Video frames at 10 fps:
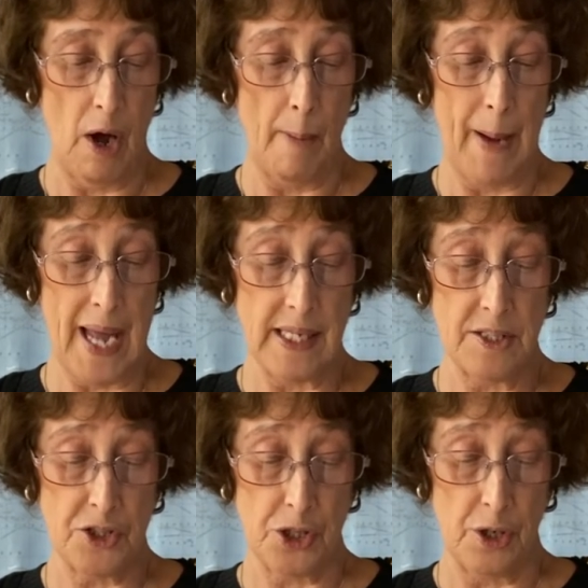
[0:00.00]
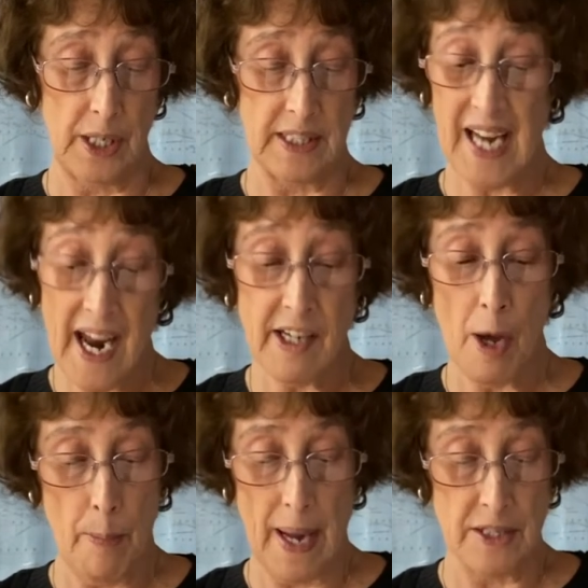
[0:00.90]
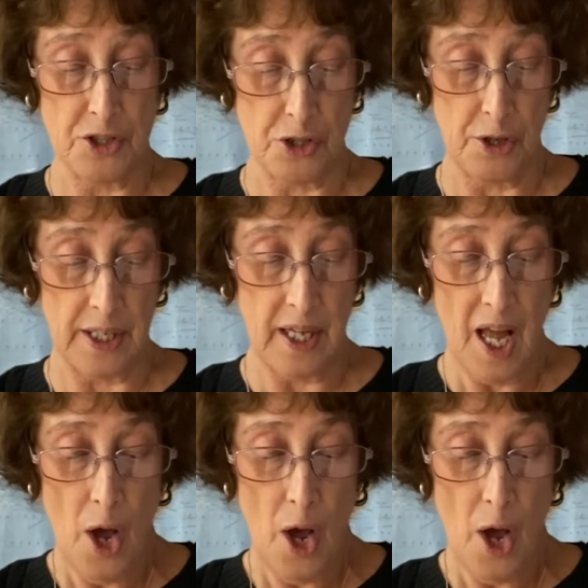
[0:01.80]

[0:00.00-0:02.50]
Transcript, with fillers: by his journey, tired out by his journey,